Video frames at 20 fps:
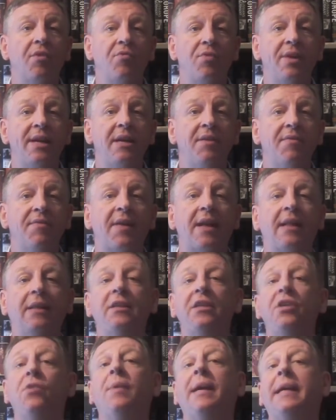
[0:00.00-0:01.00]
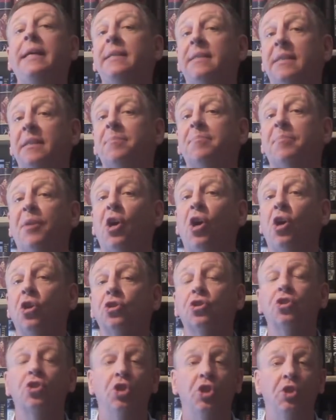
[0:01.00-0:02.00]
re-evaluated
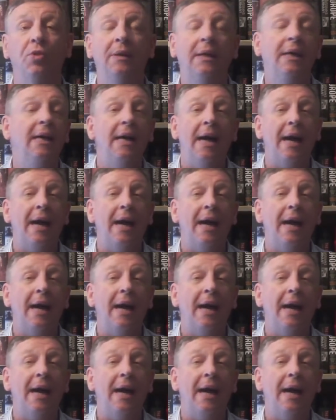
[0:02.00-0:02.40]
part 2.